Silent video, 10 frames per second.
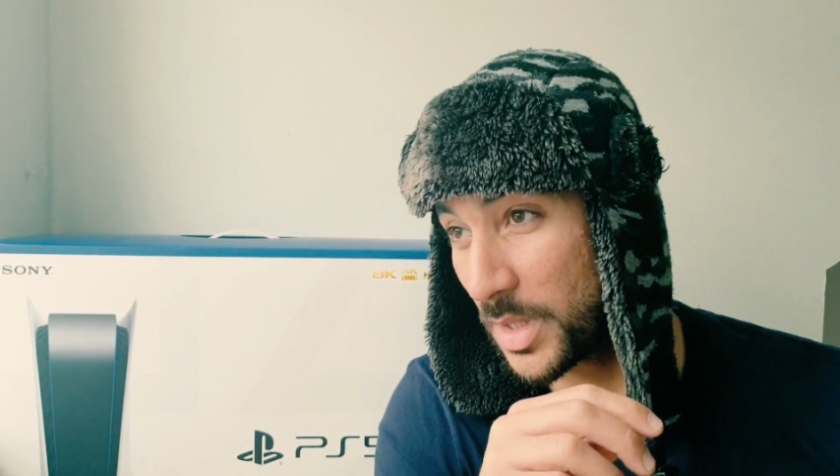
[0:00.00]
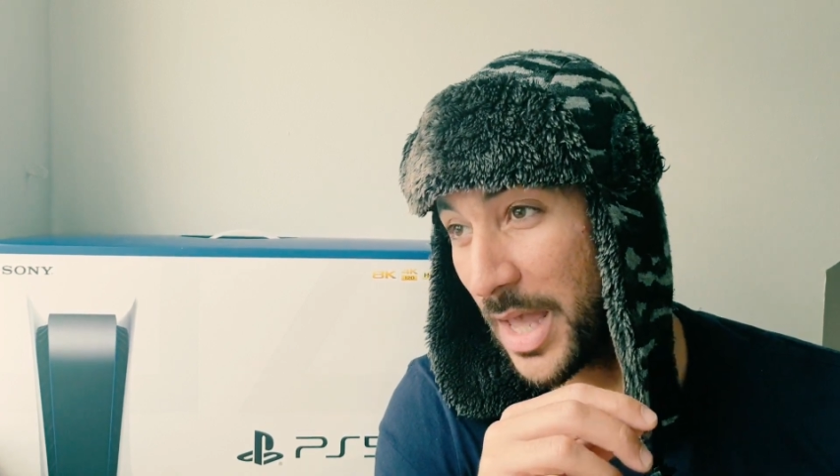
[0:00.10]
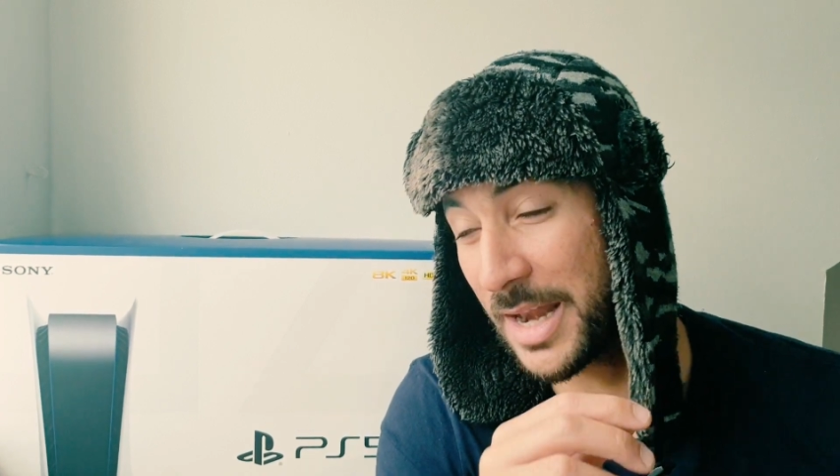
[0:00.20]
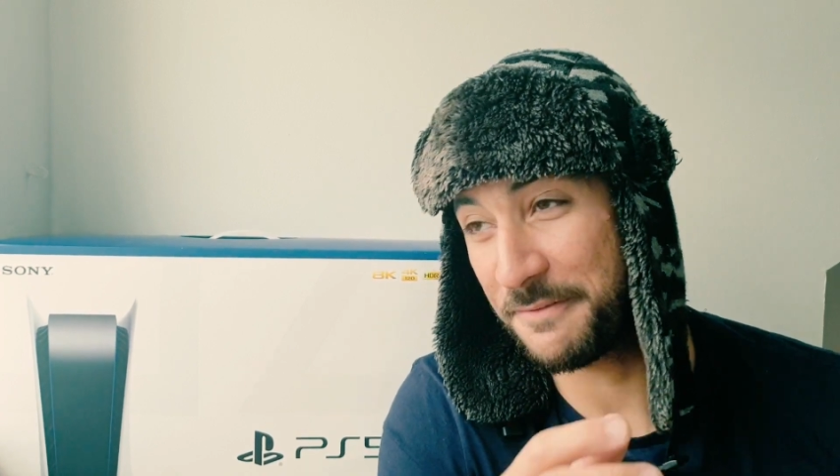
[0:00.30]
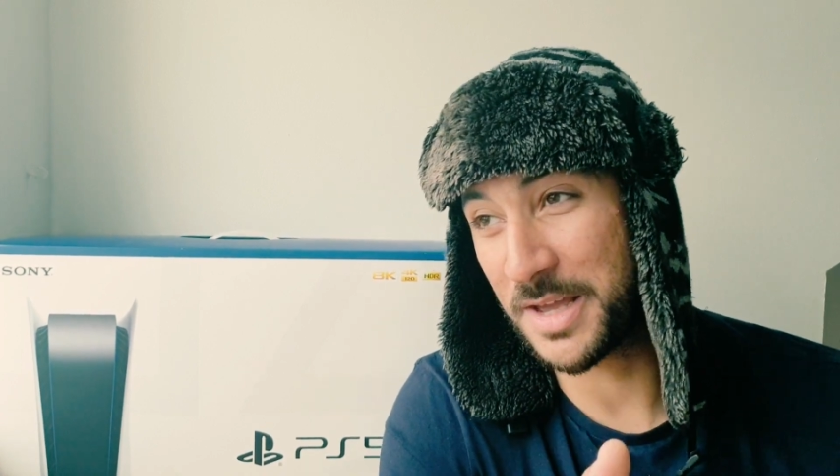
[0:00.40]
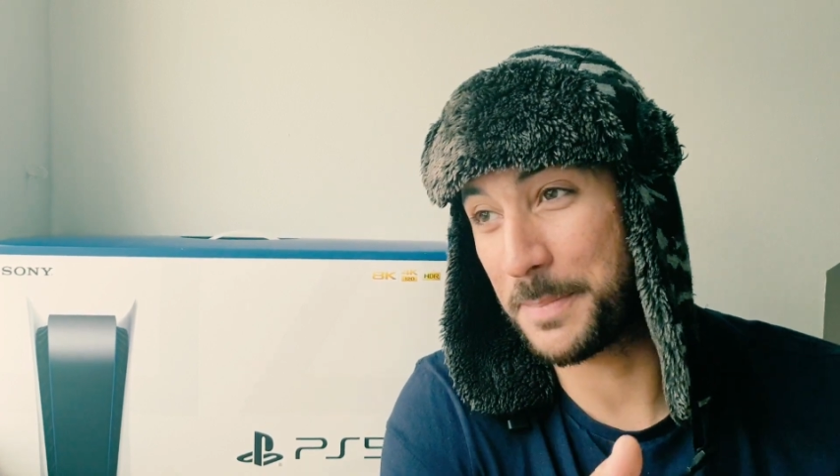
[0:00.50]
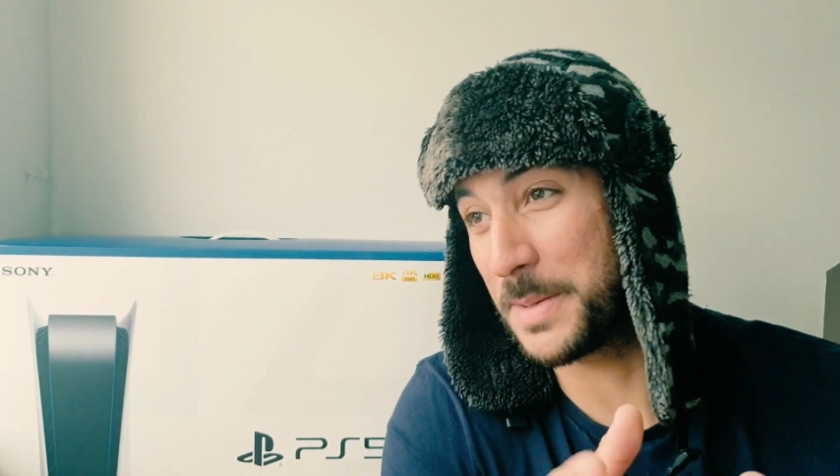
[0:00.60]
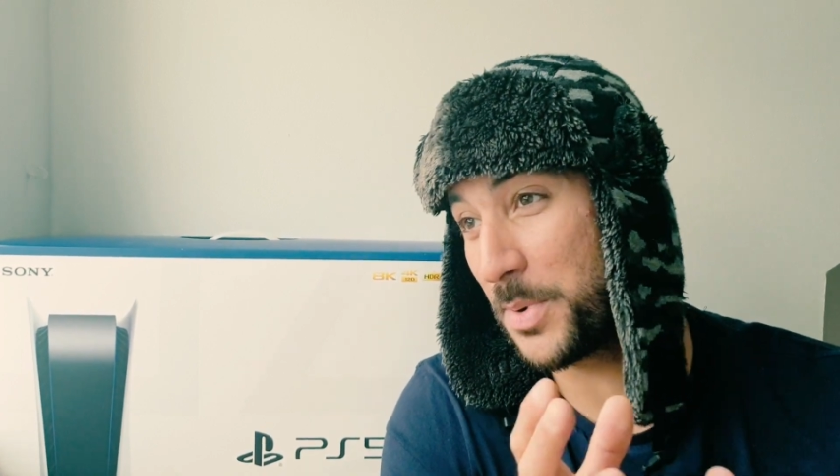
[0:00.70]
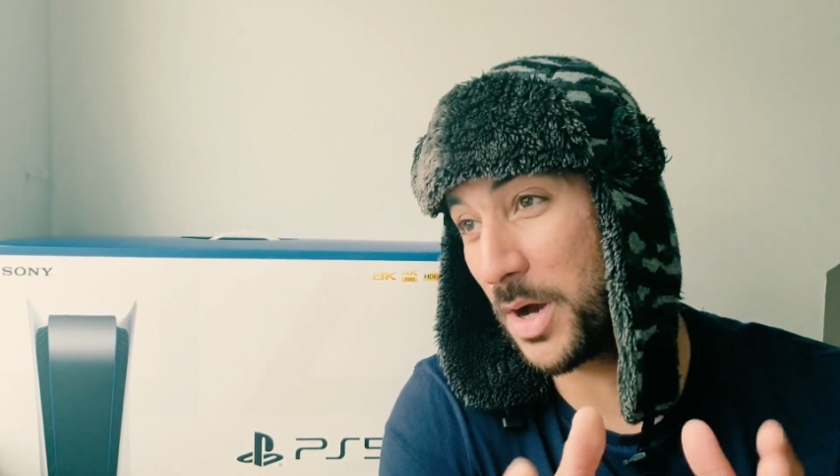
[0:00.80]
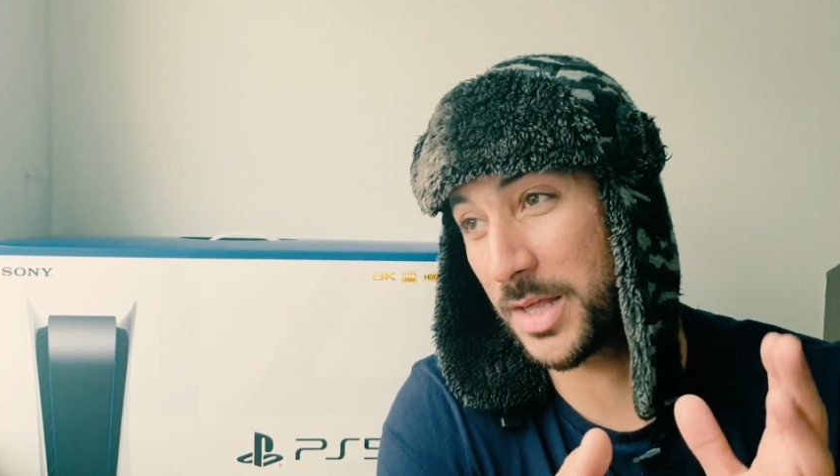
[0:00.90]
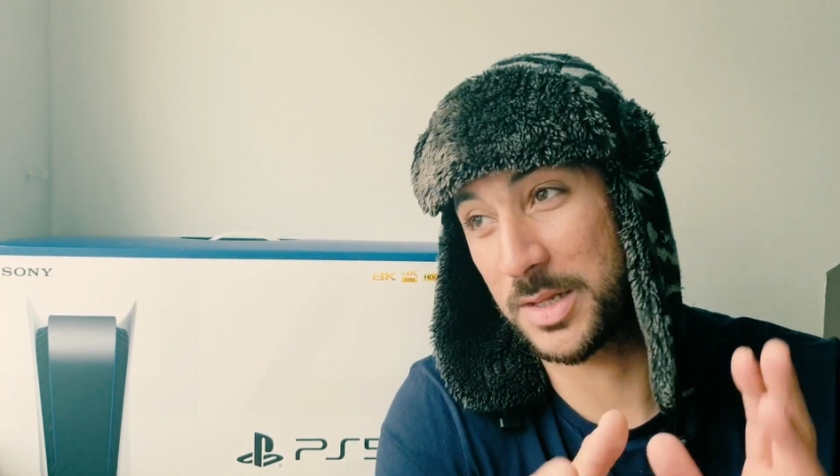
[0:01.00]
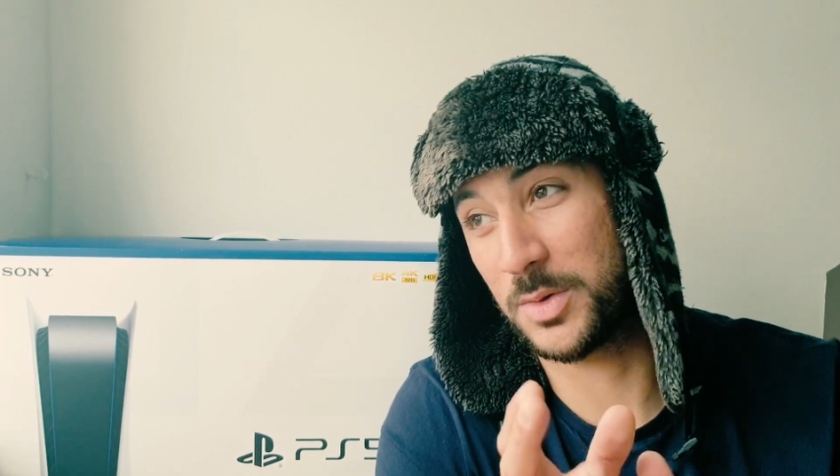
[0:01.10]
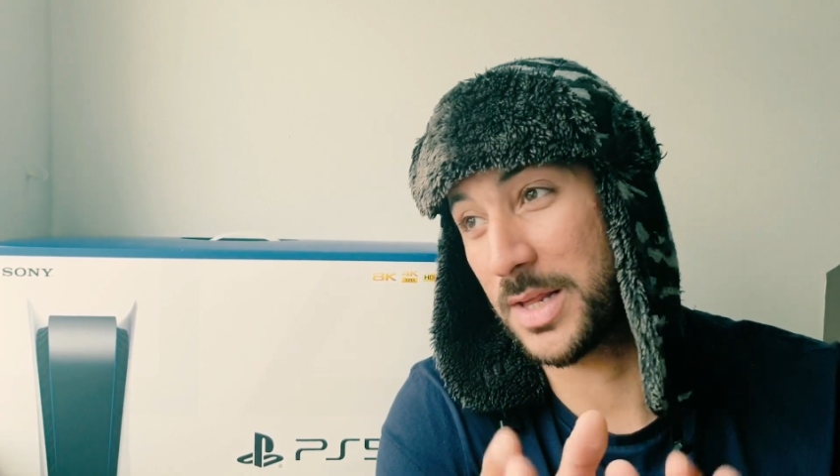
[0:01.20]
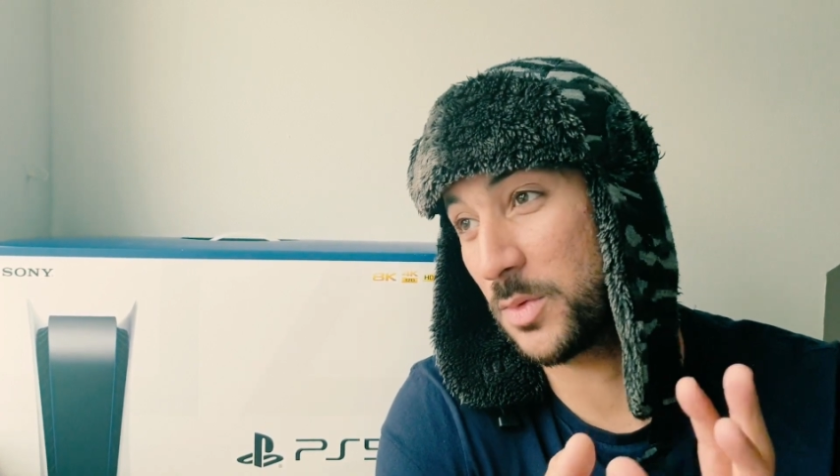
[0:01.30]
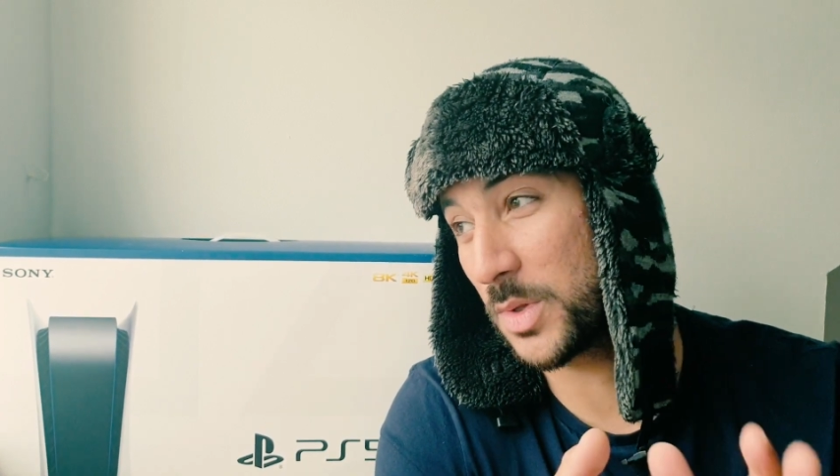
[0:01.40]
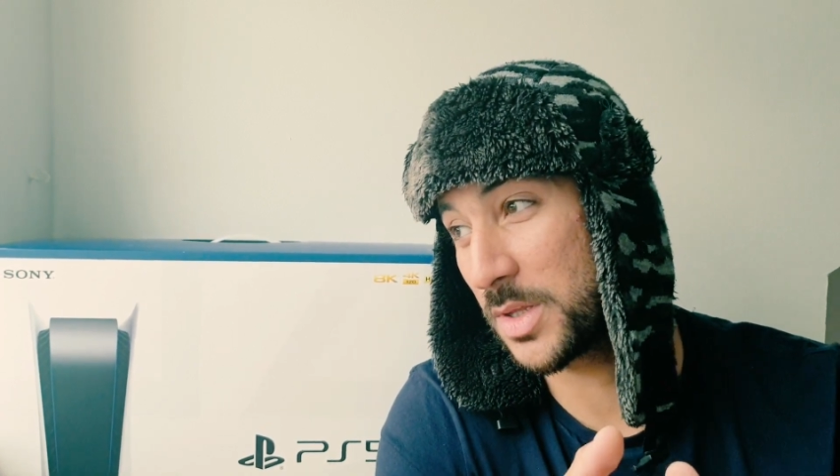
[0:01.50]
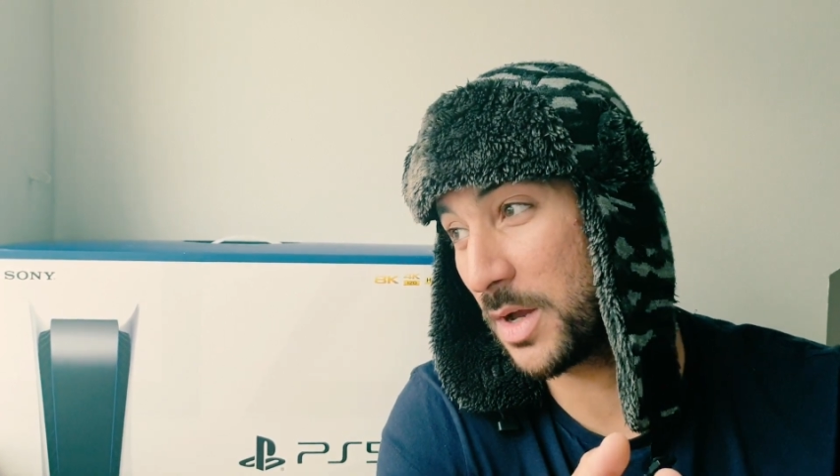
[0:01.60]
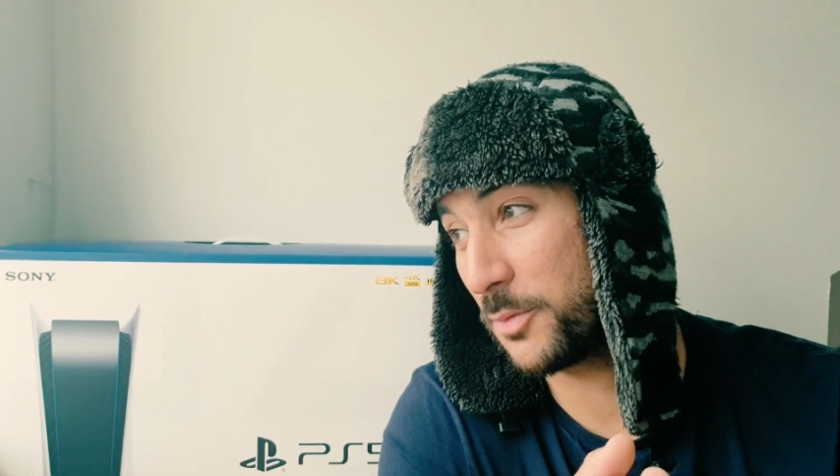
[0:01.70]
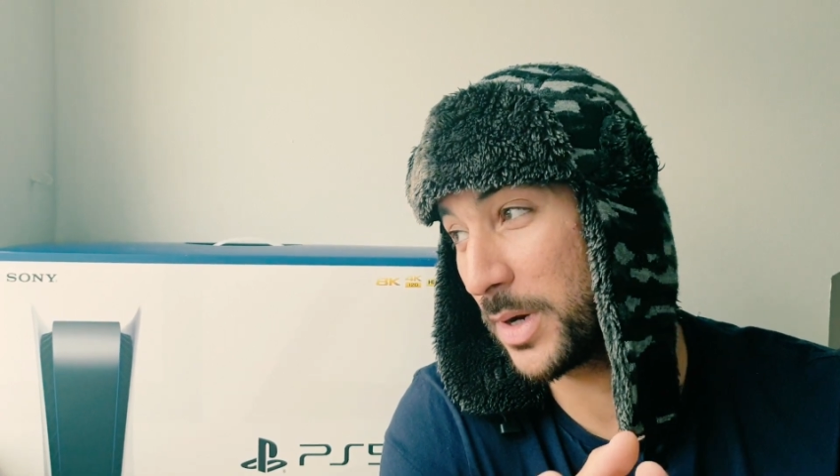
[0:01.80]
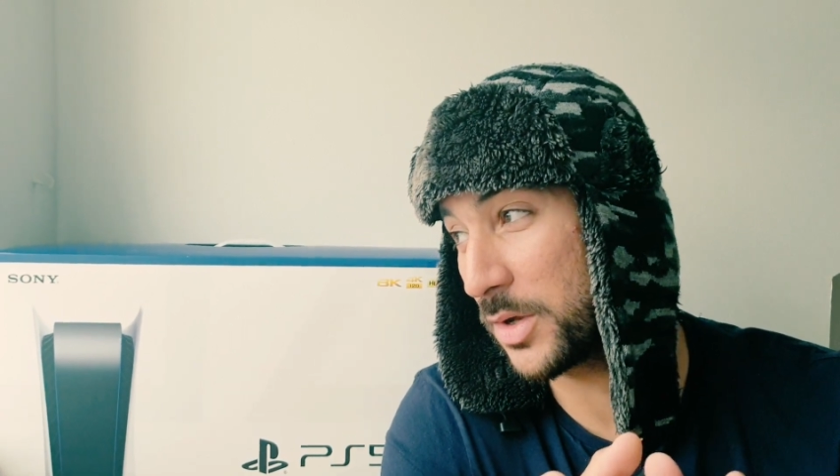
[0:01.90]
I had a VIP pass and all that sort of
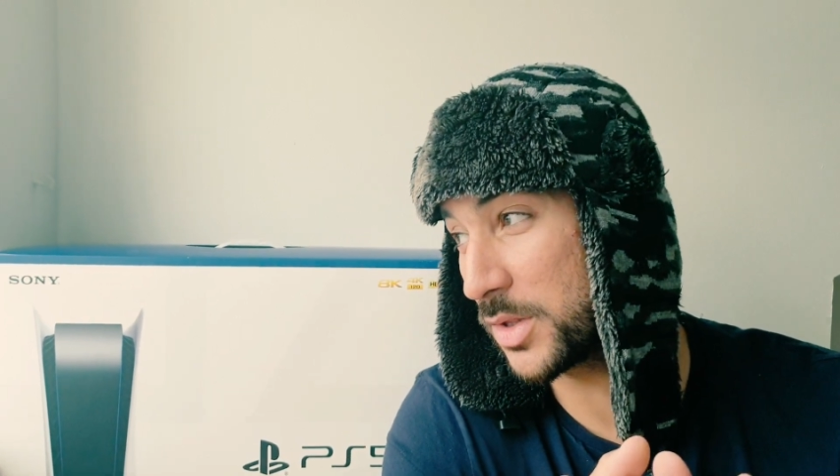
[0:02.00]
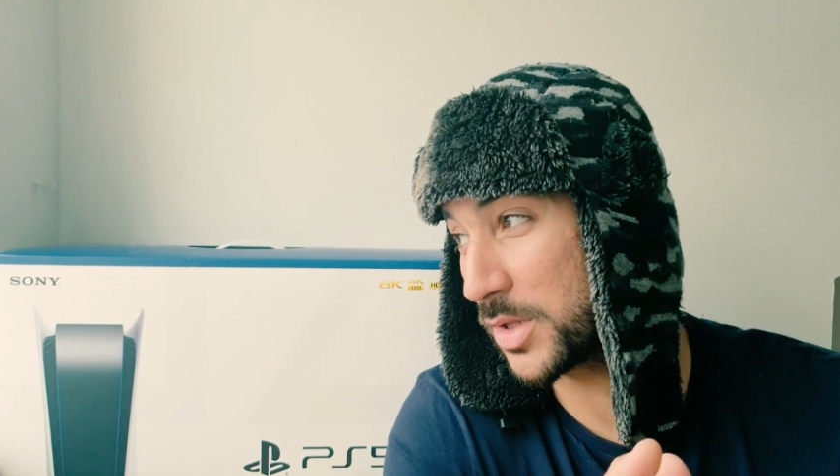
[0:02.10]
stuff, all that good